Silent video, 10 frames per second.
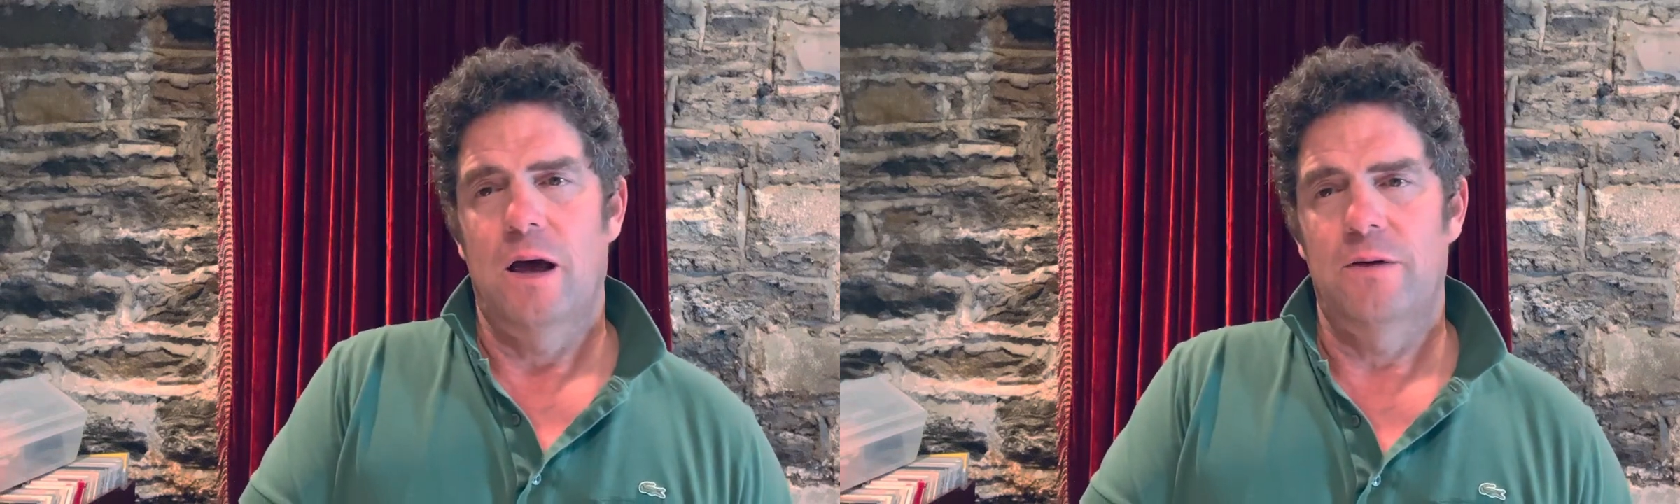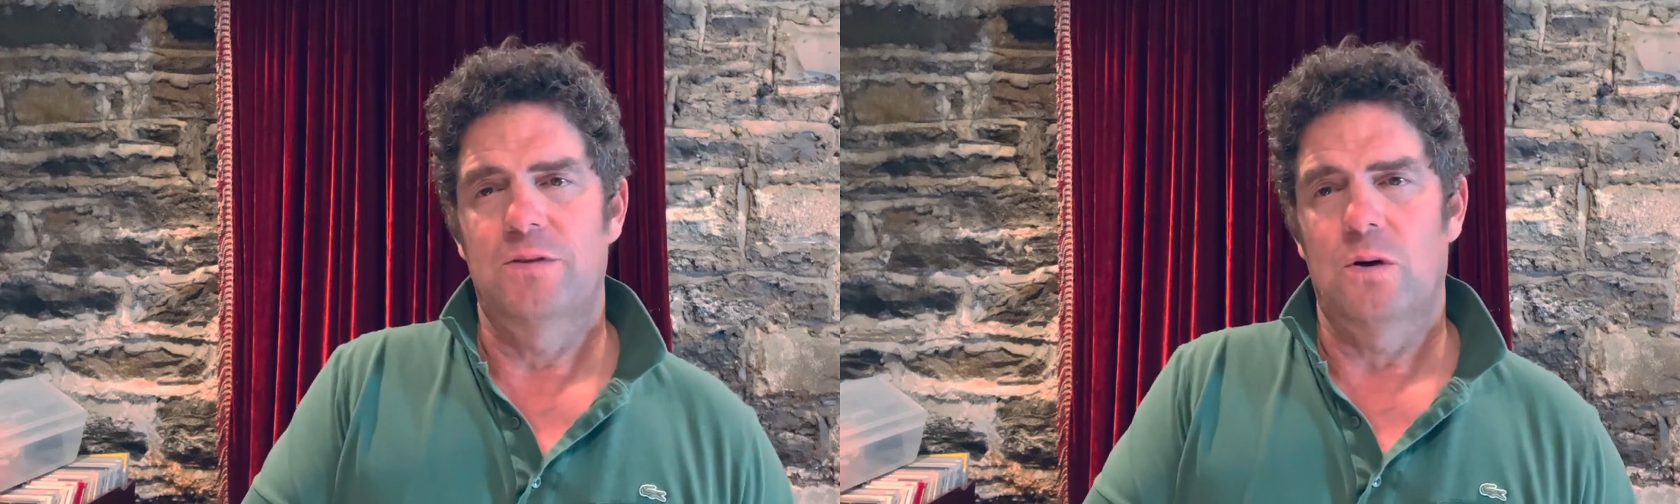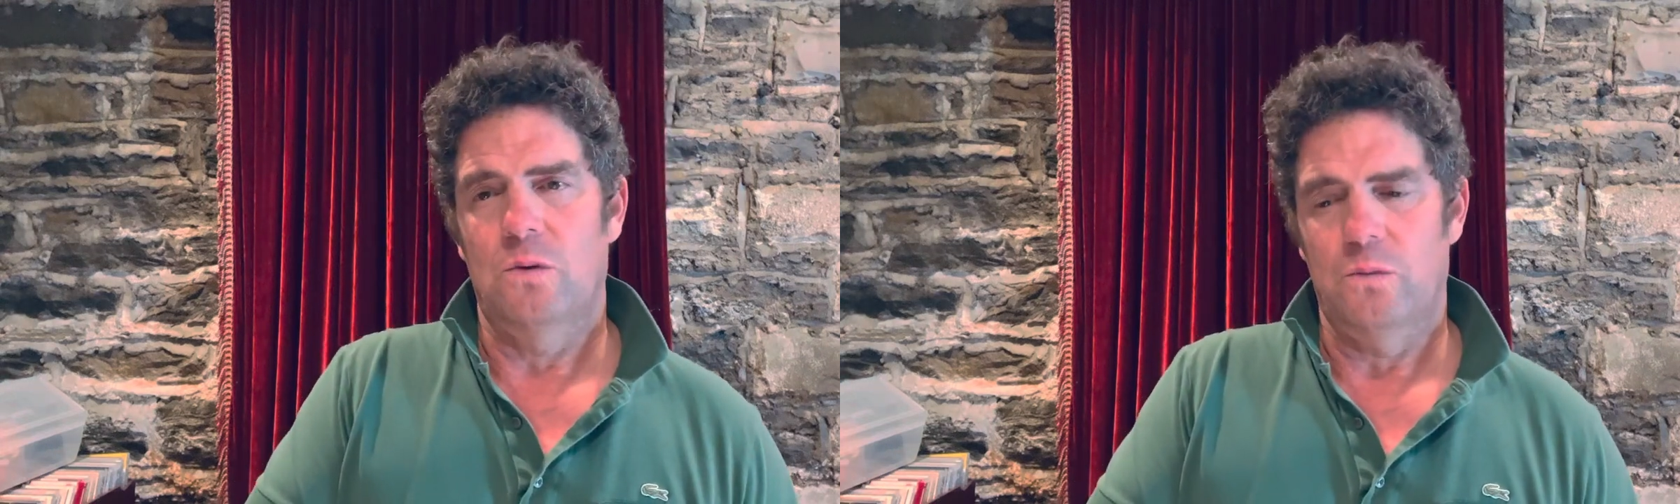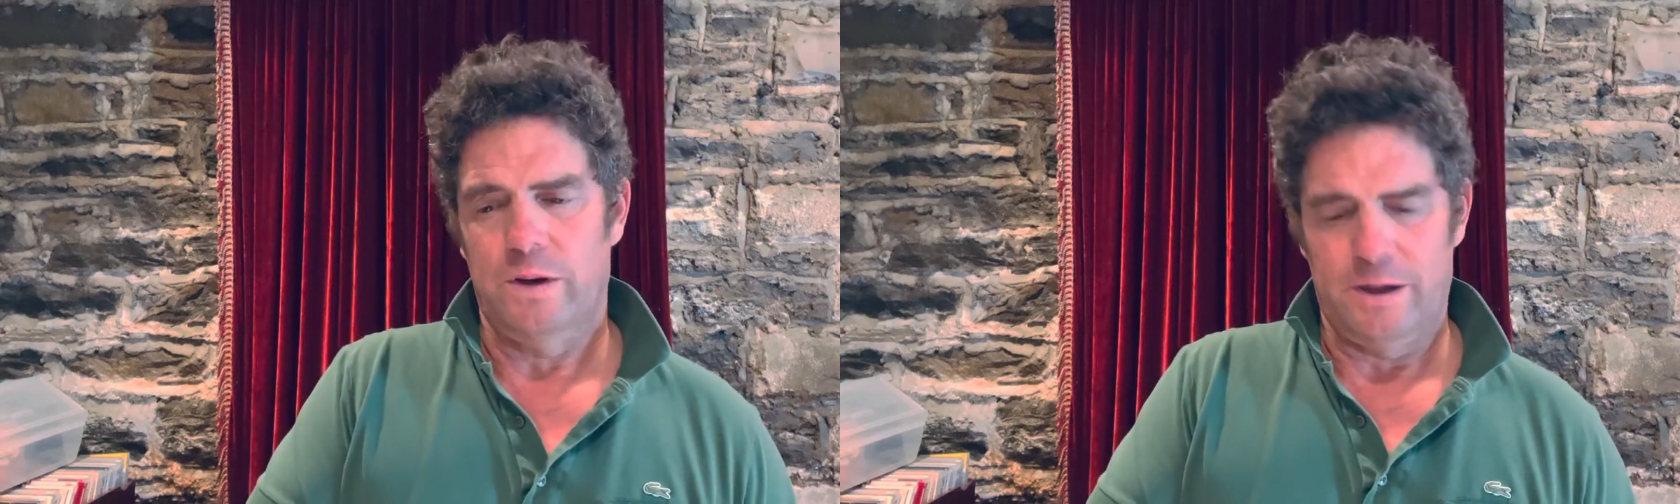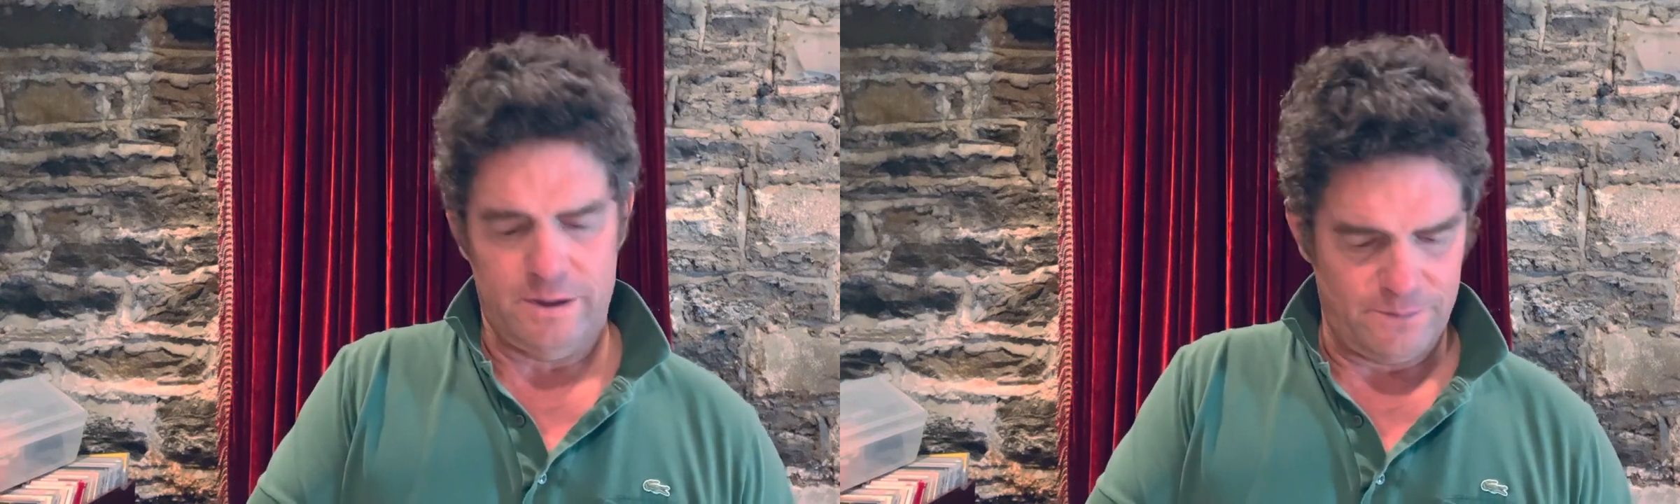of the whole
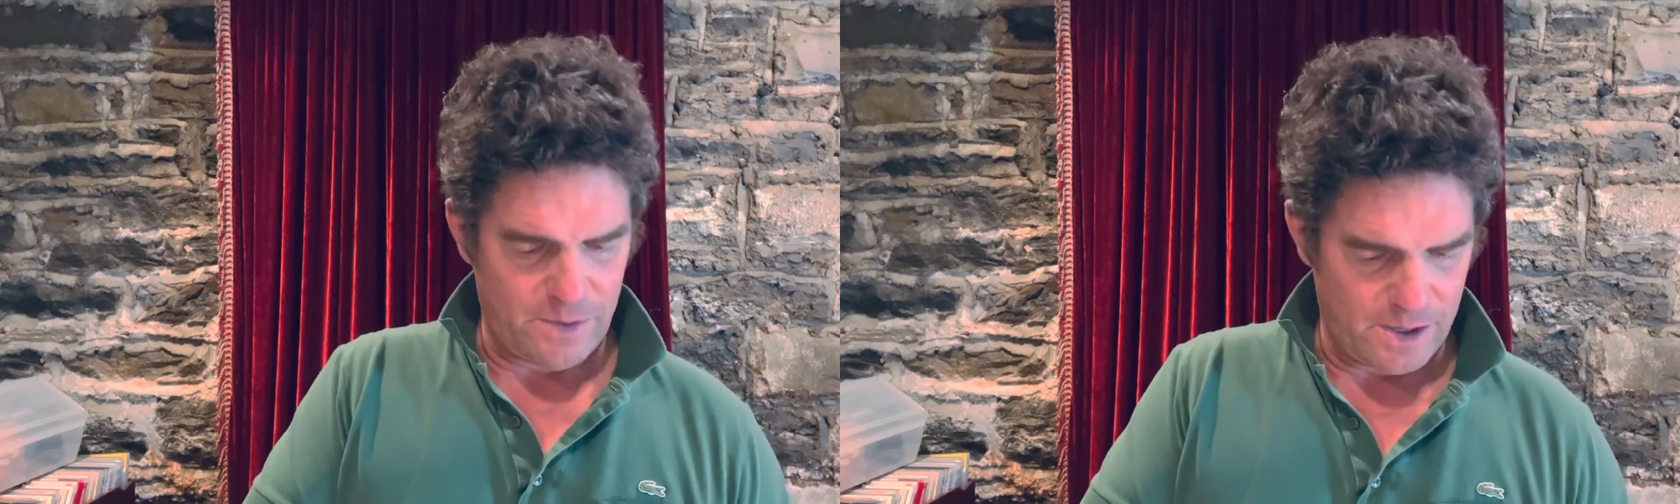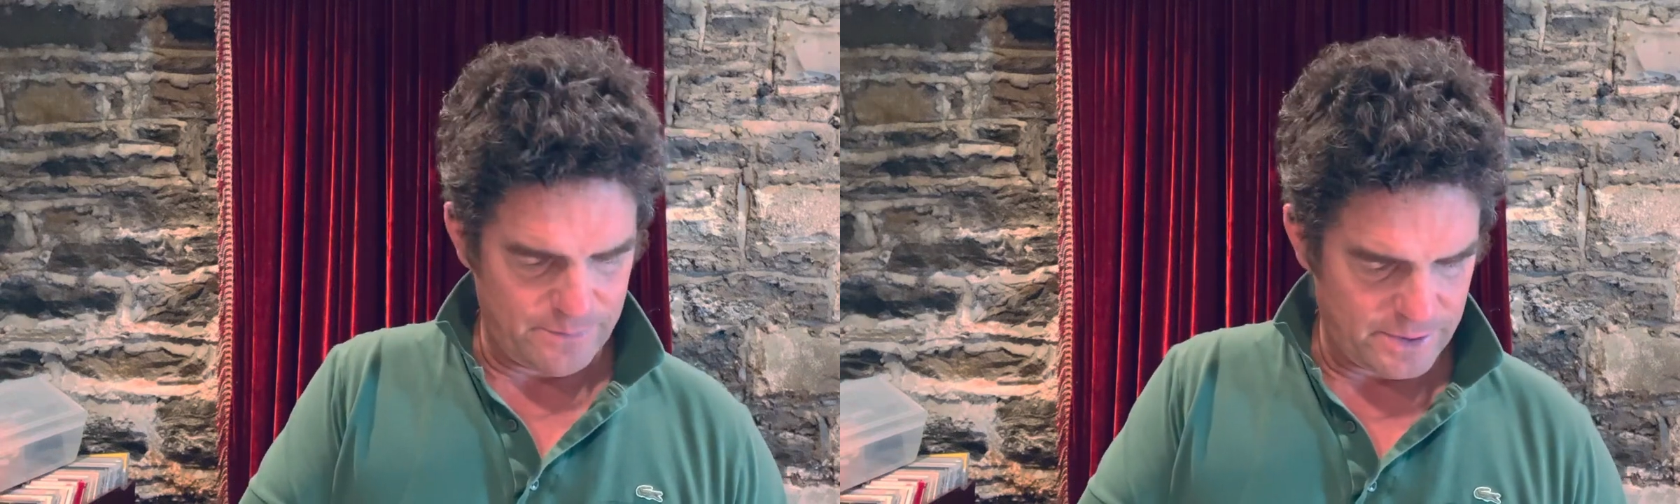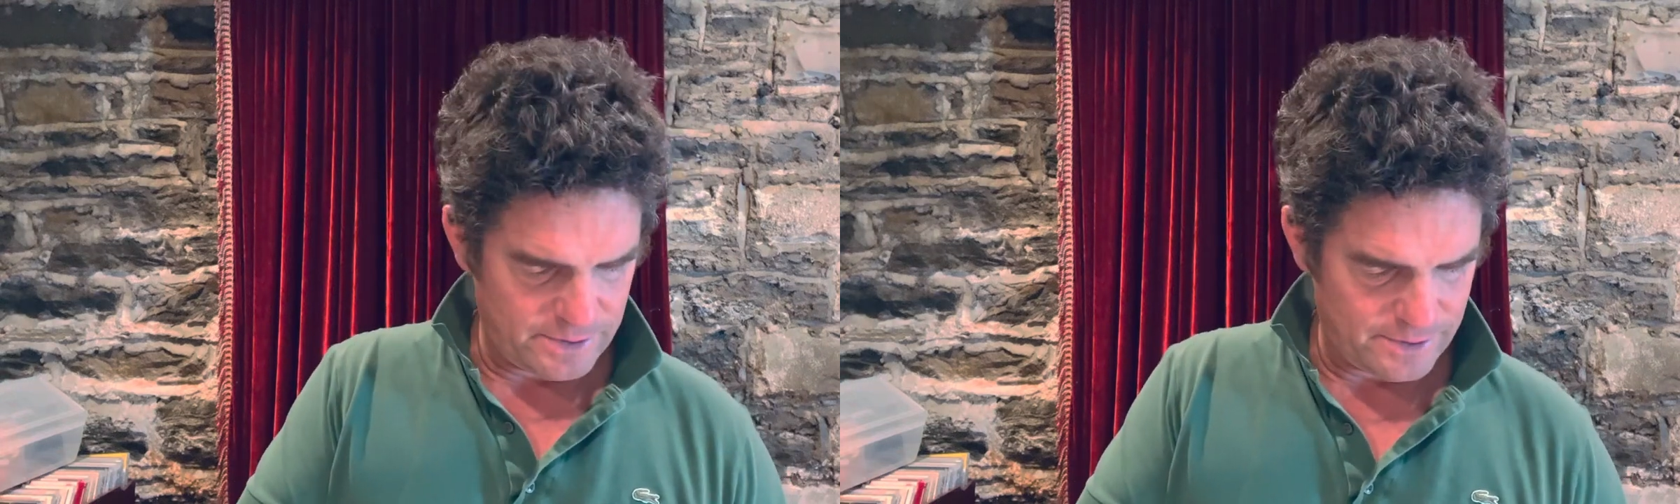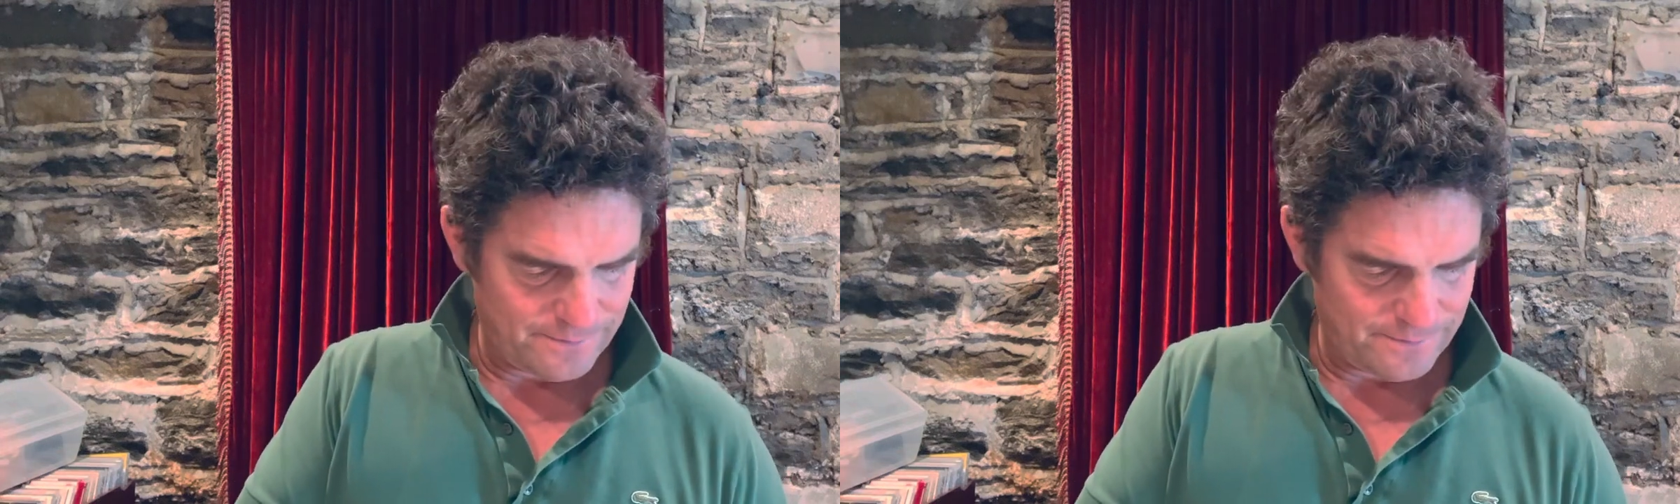week, in my opinion.